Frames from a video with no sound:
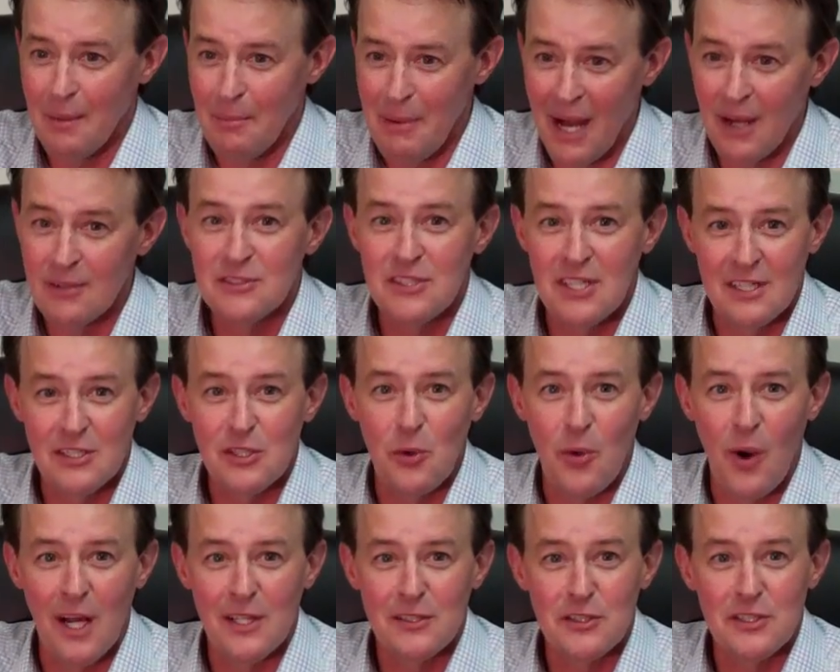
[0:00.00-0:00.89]
about such
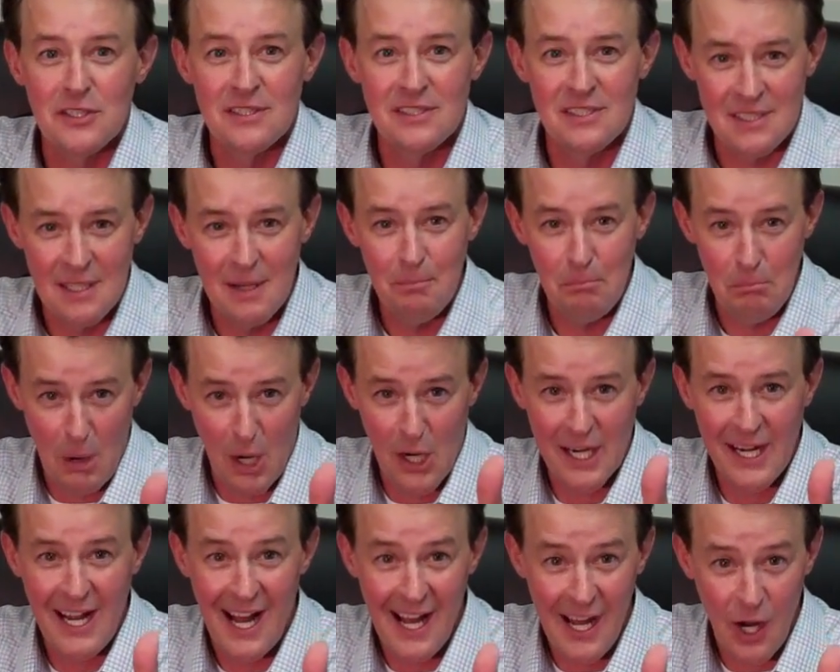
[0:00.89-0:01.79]
questions.
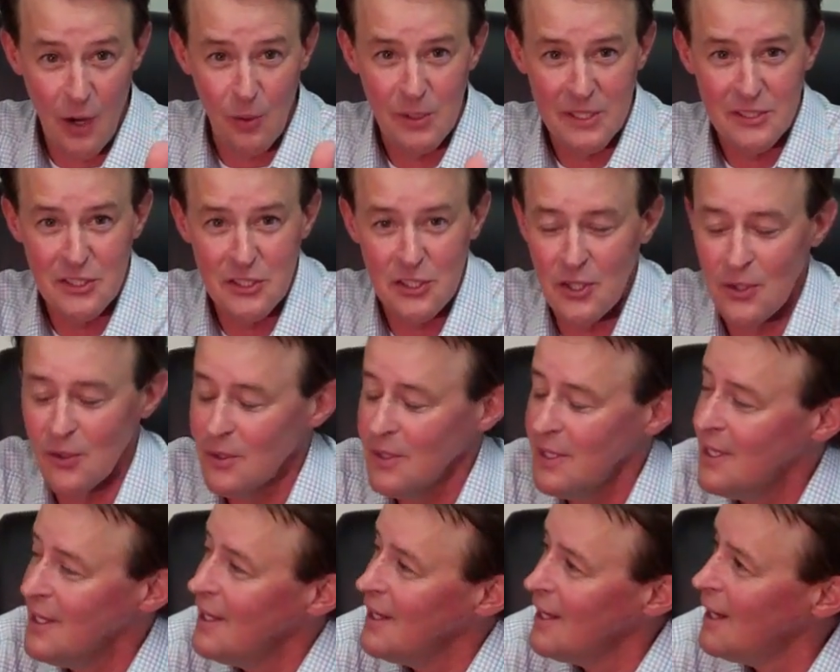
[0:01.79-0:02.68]
Mark, I always do.
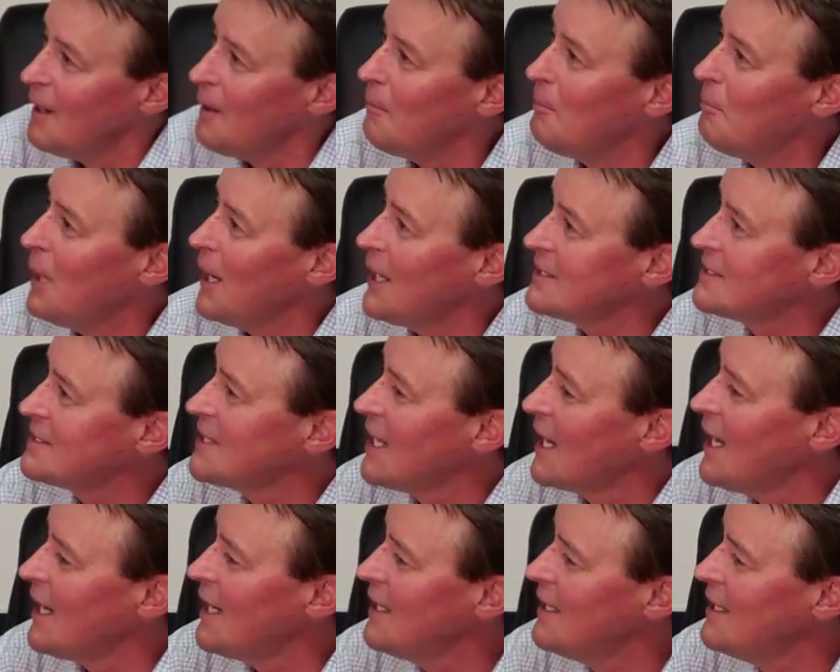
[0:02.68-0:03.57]
But
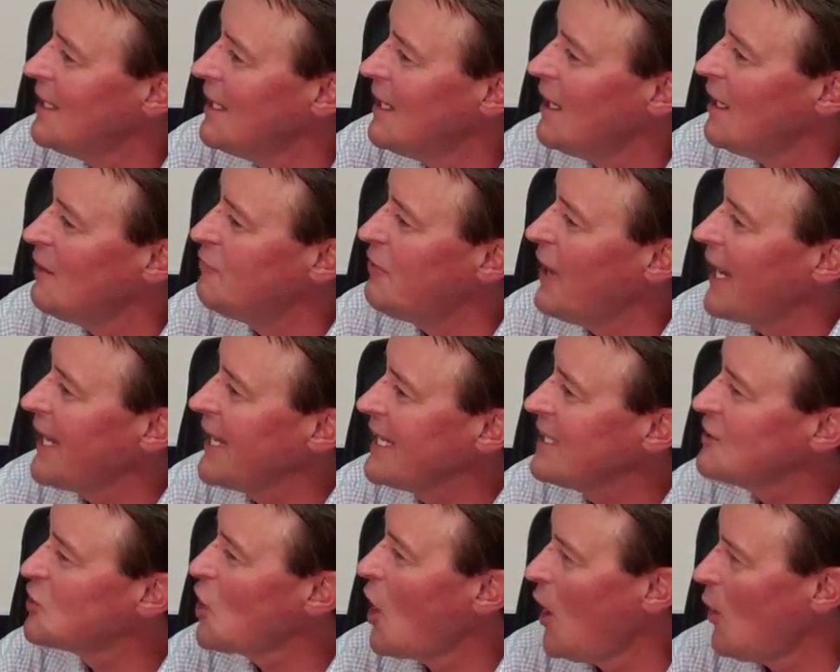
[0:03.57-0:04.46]
uh, vetting
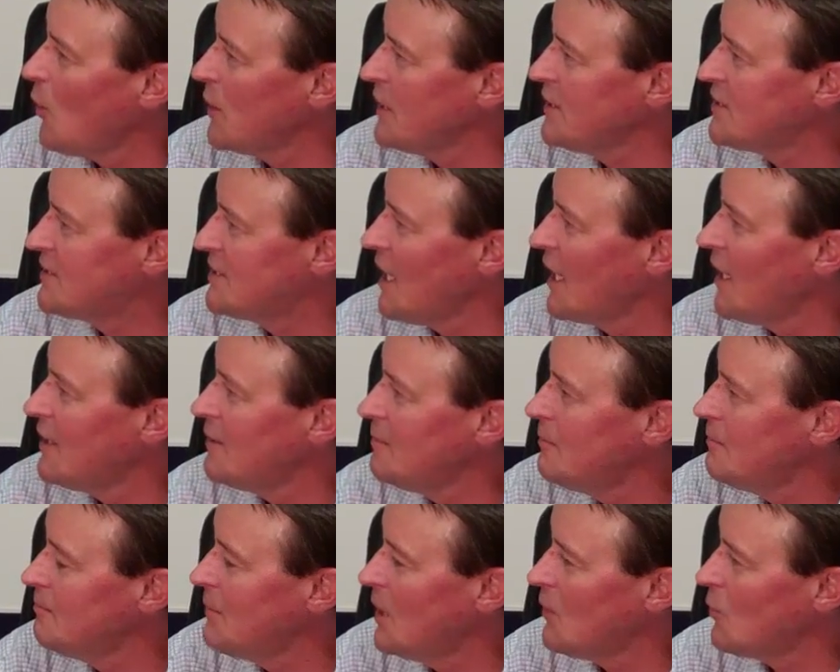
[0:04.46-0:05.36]
is always
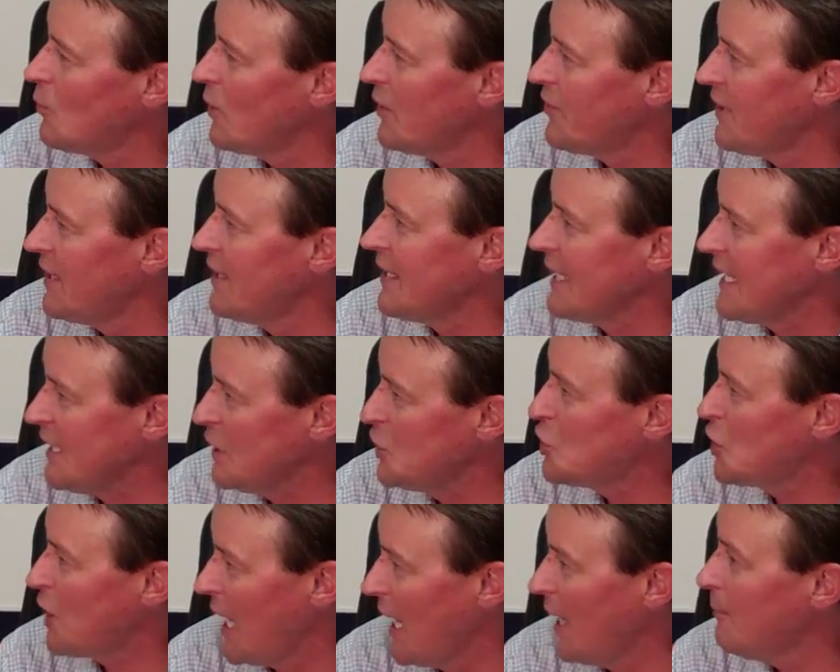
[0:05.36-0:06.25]
done uh, within
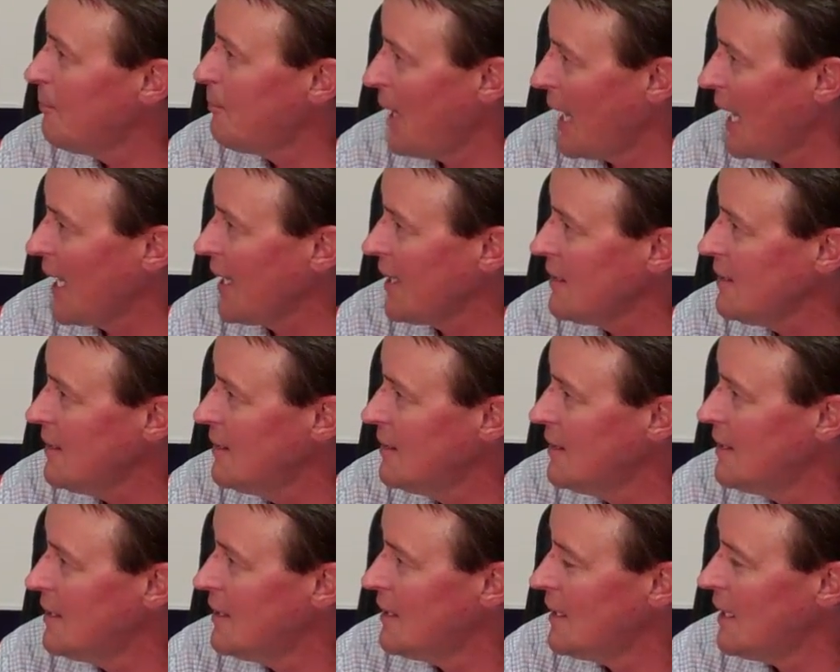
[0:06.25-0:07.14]
each campaign.
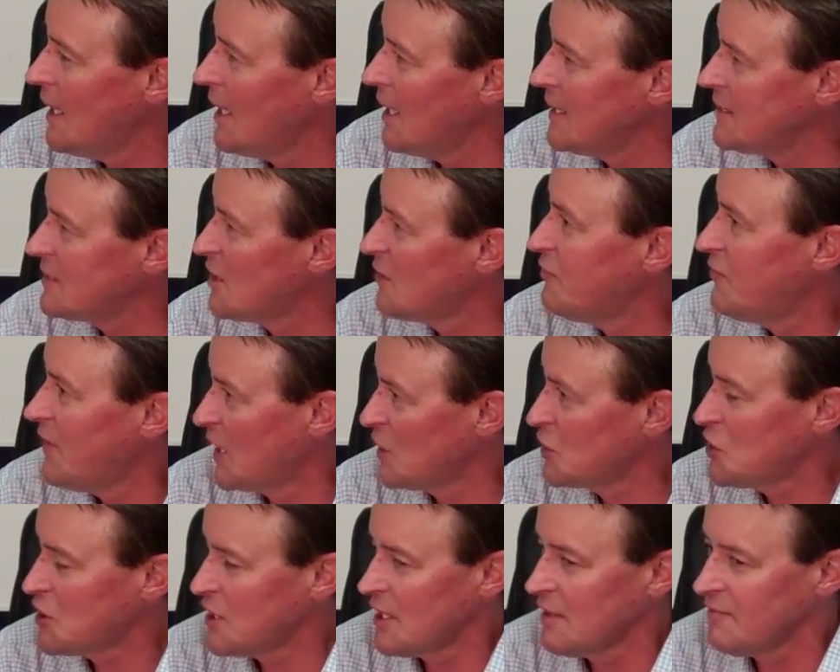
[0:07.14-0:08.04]
Uh, it's a
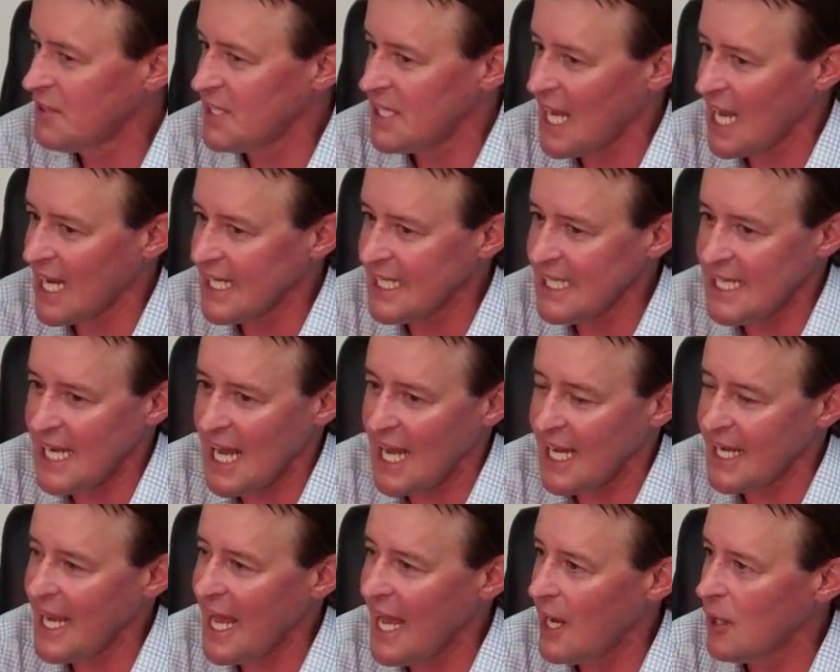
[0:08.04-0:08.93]
function of the
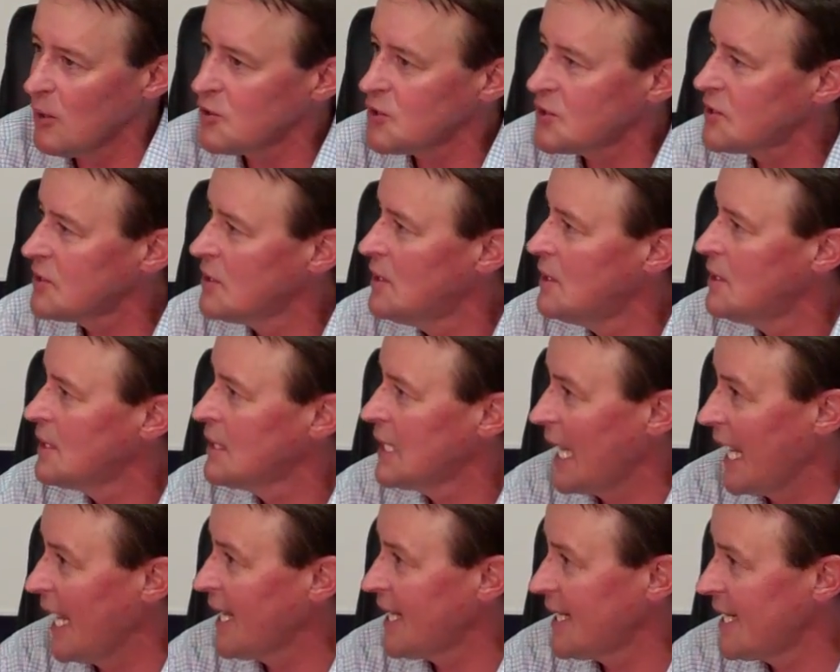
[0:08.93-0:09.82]
99 House
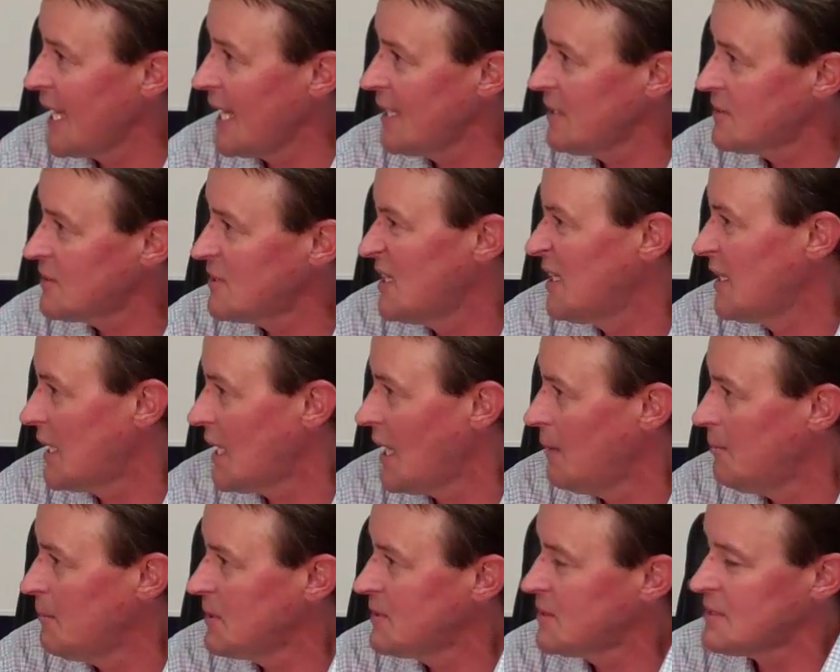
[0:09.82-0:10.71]
candidates, the
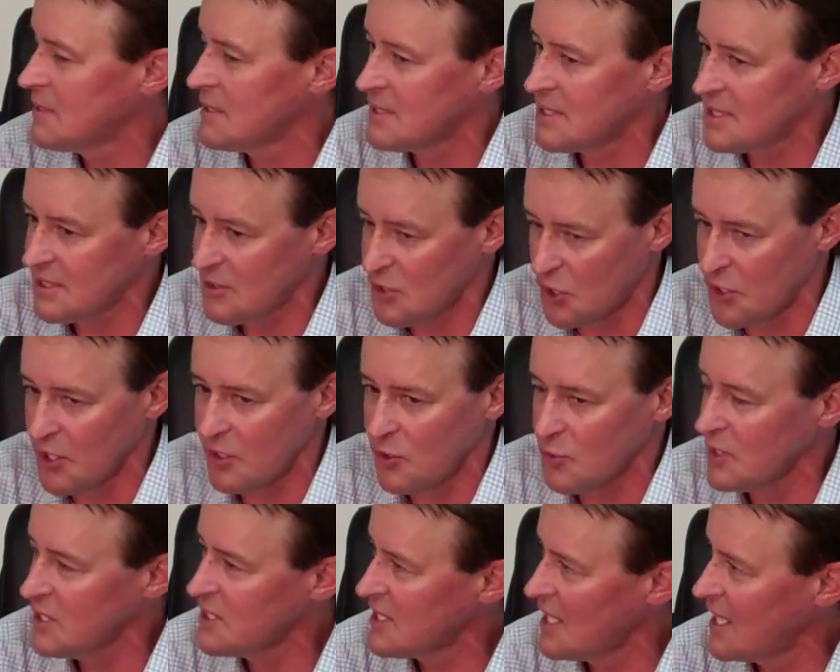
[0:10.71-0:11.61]
incumbents, the
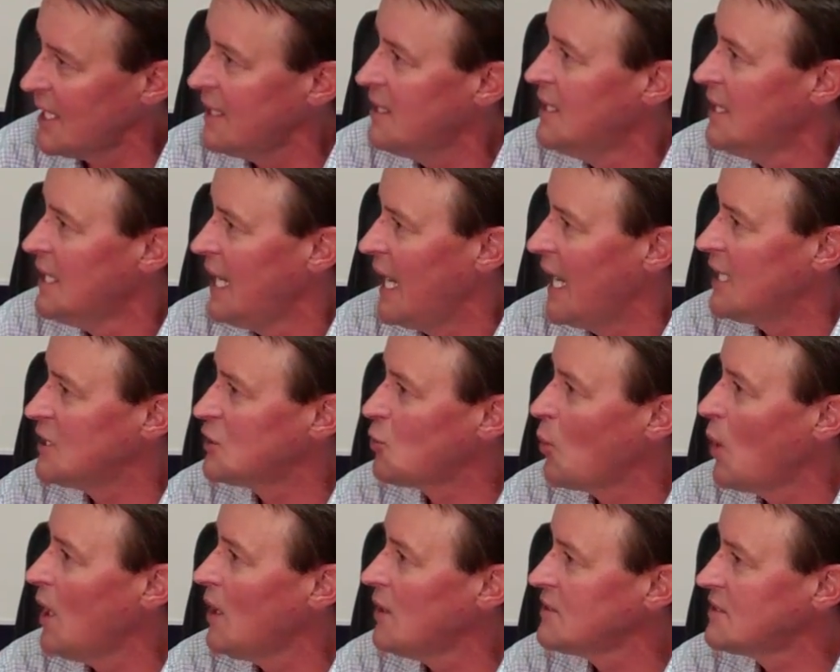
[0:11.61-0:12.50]
33 Senate, as
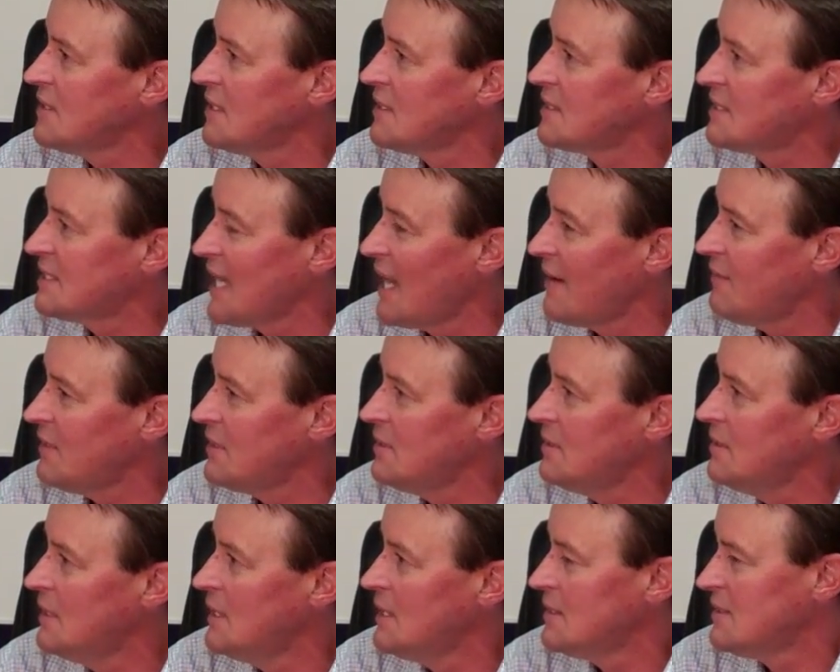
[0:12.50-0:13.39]
well as the
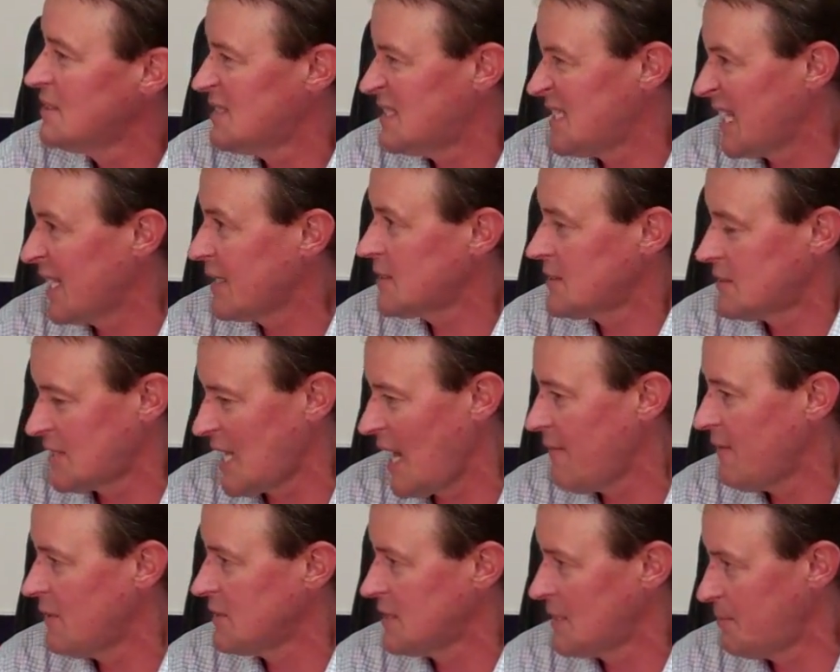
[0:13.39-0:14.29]
7, 6,
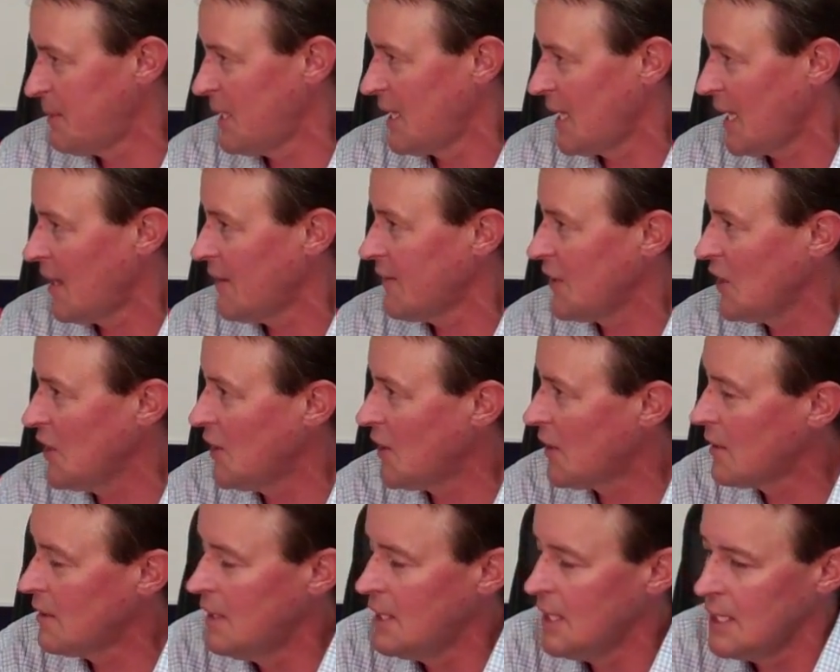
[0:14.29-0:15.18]
7, depending on the year,